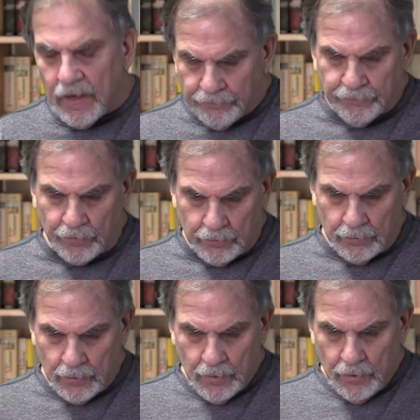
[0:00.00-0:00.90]
effort.
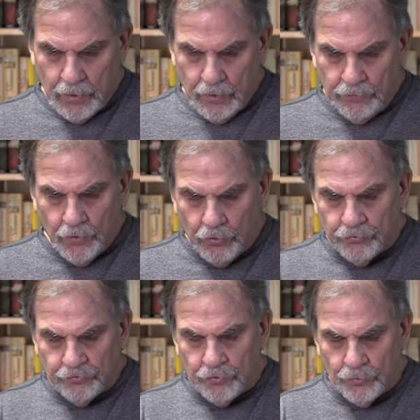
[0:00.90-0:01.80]

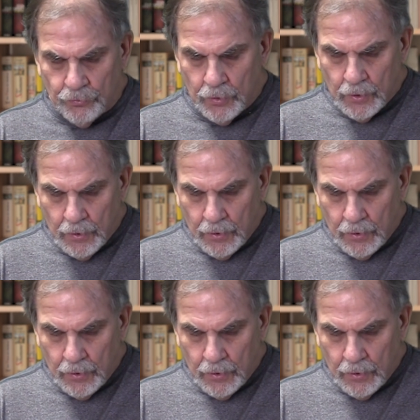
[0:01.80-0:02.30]
Those who,